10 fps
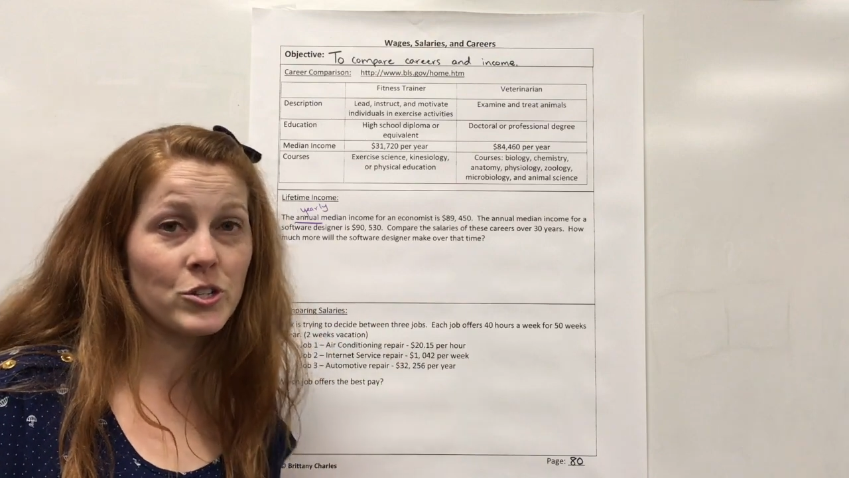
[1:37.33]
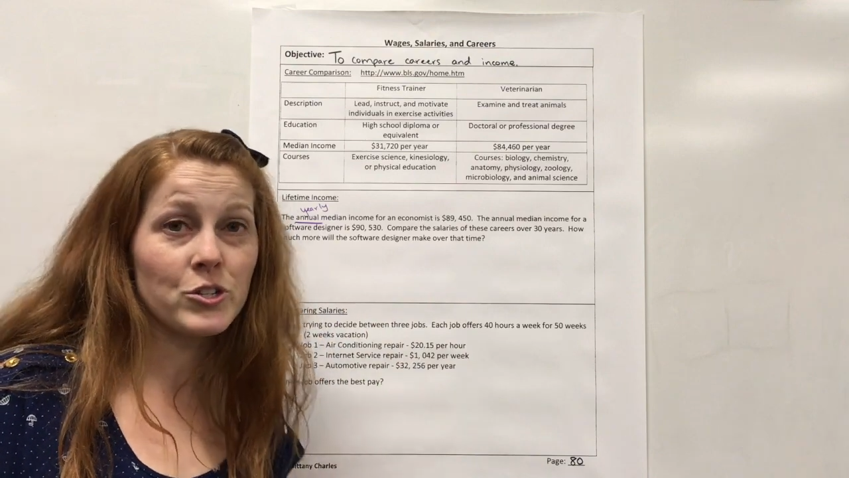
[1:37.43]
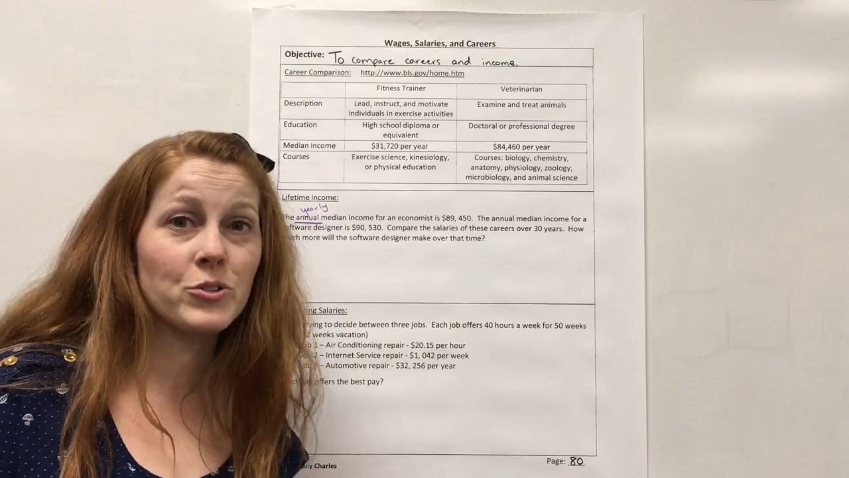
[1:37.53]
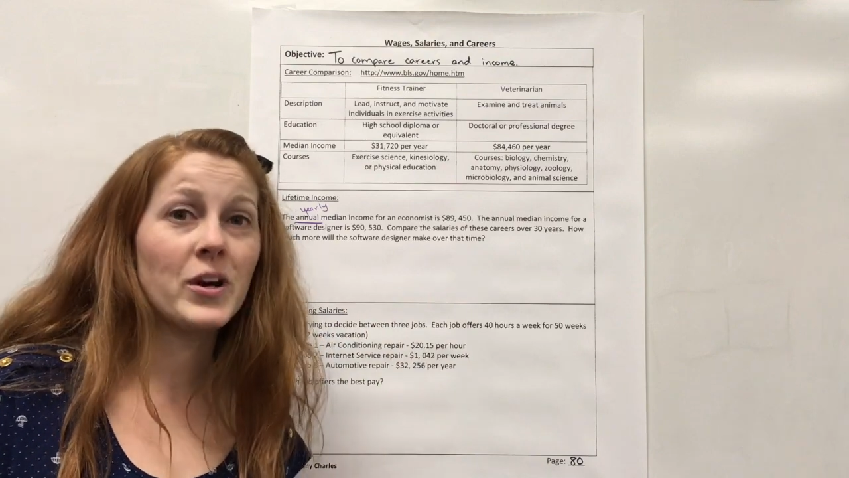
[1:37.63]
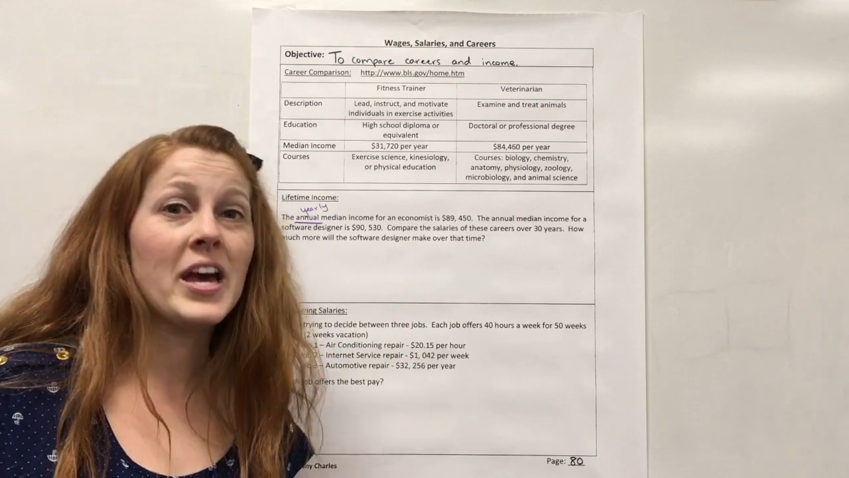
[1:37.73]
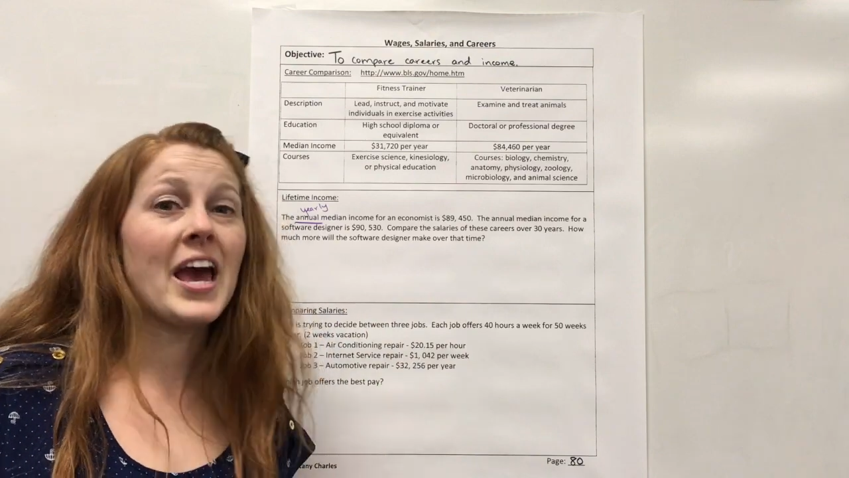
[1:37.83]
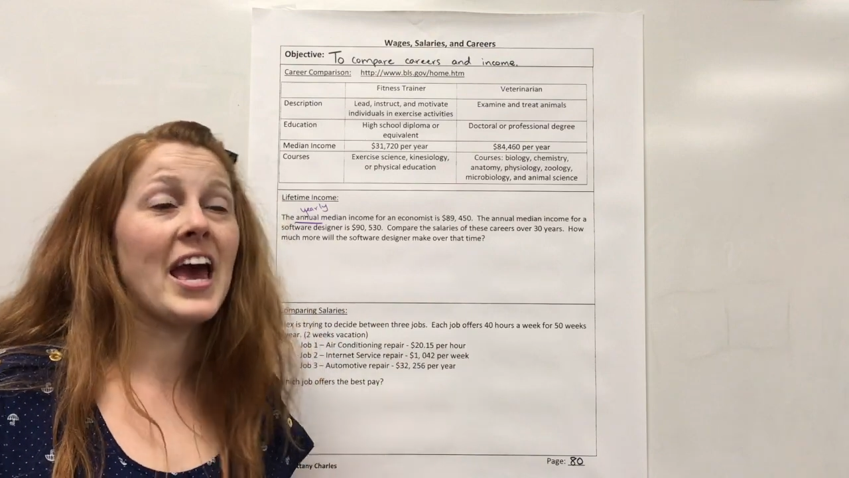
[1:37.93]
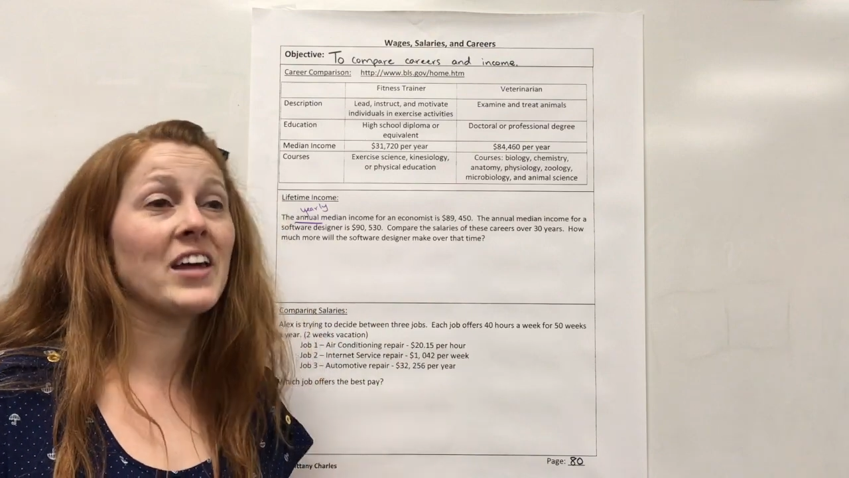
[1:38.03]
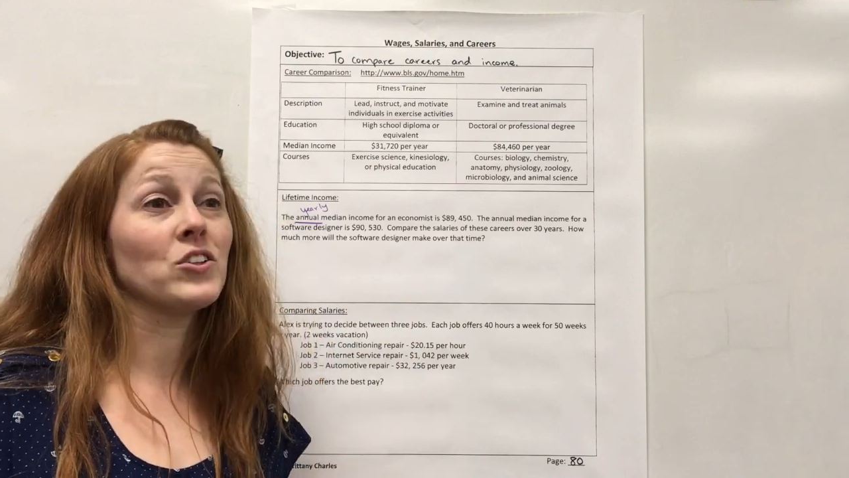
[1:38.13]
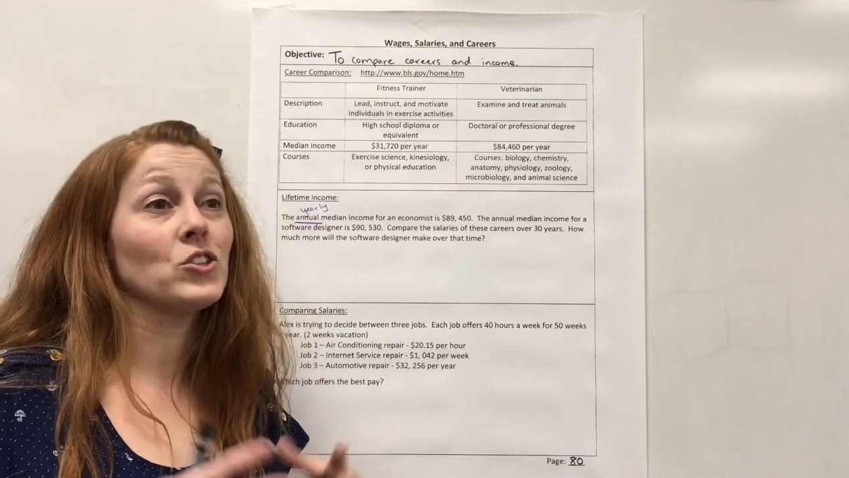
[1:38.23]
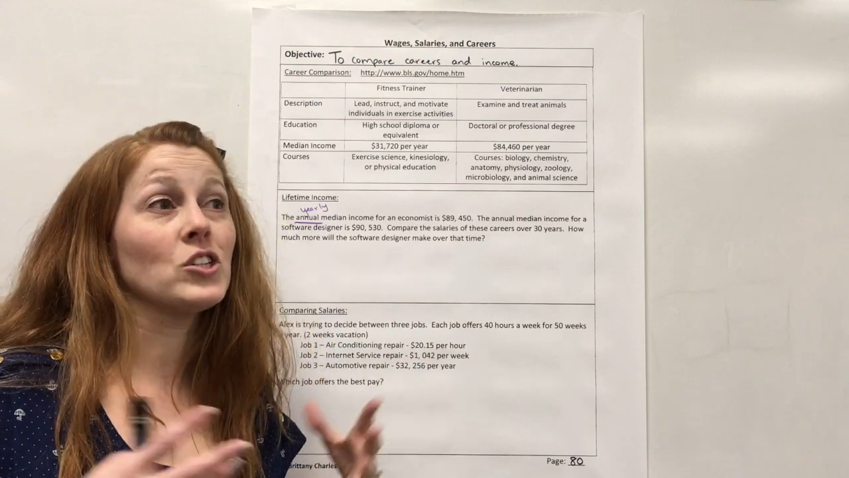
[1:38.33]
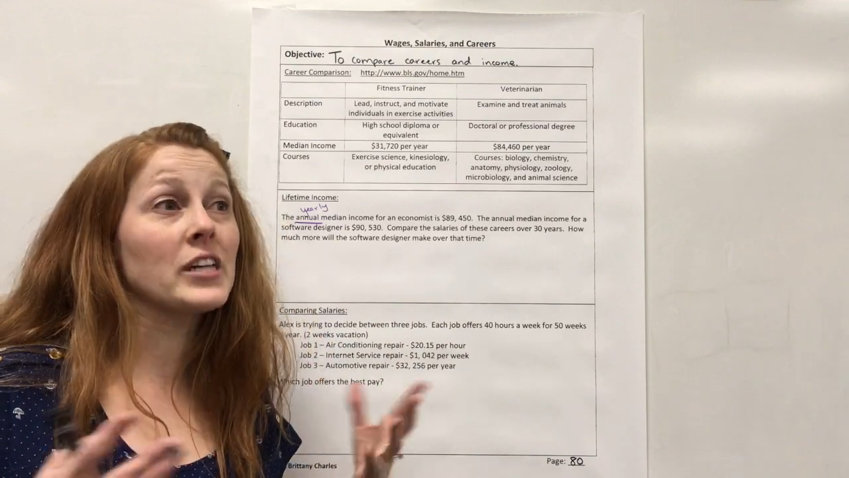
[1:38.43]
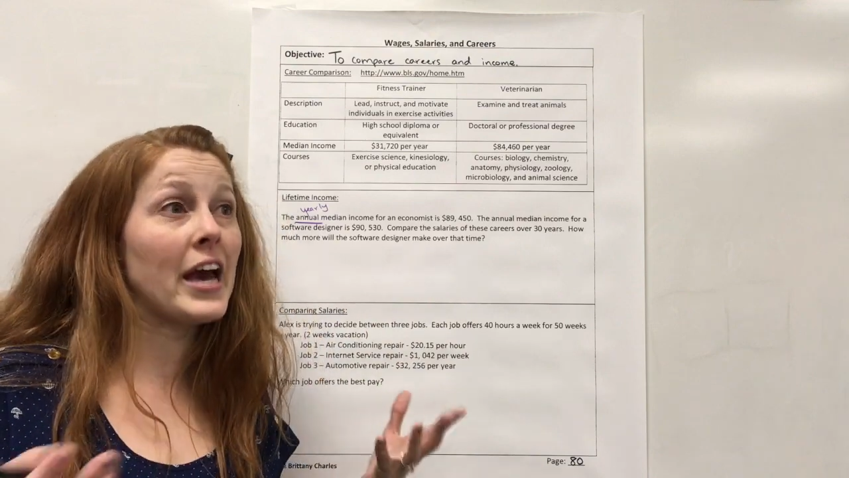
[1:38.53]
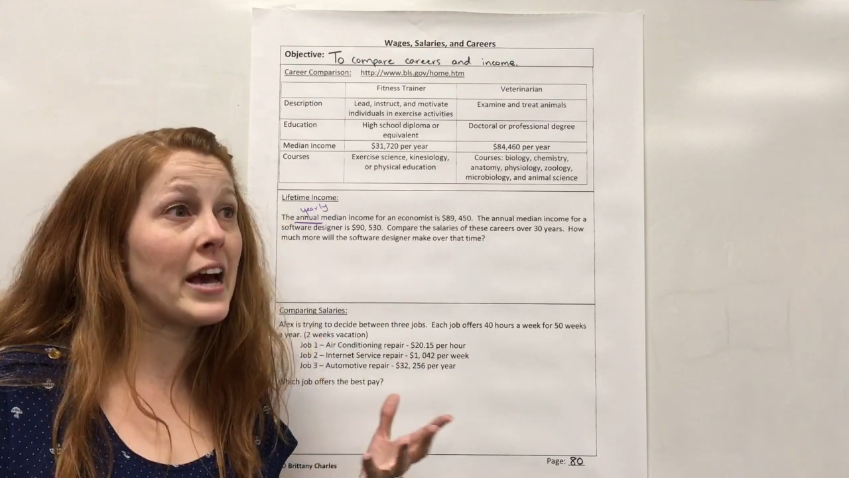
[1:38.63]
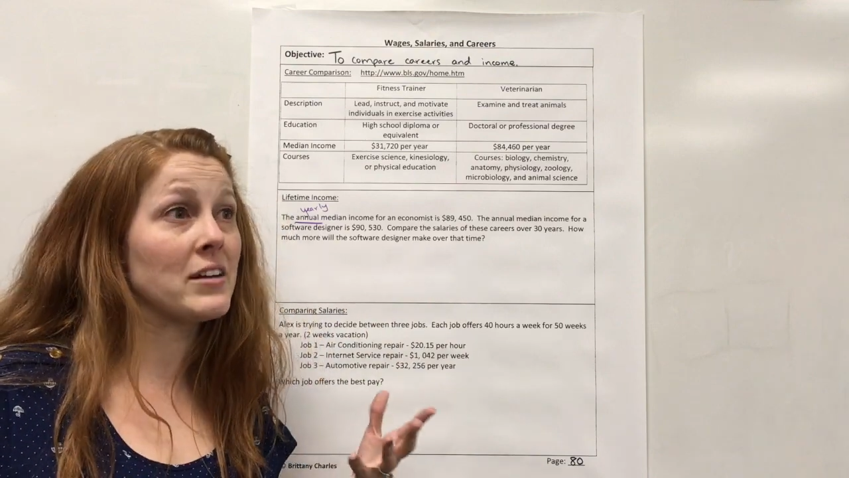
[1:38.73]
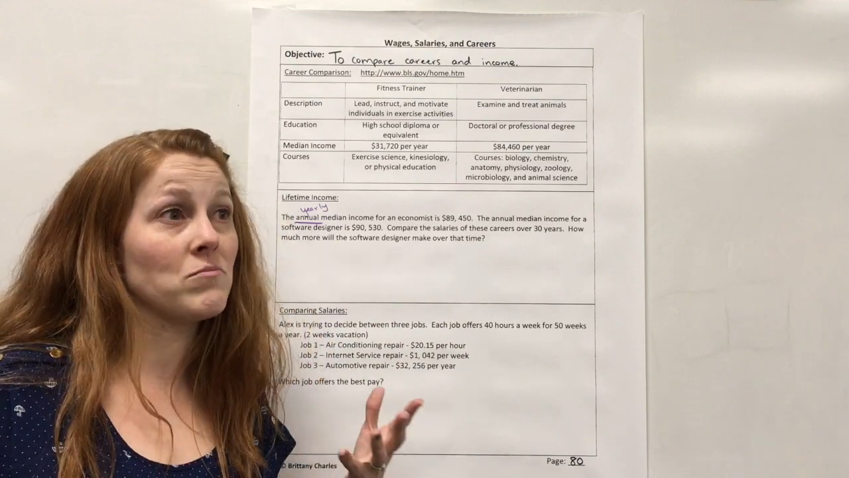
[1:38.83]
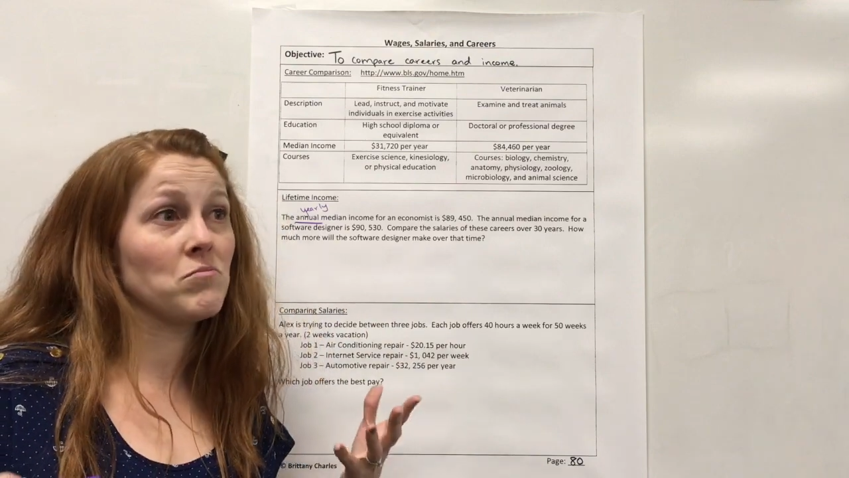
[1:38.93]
to and look at,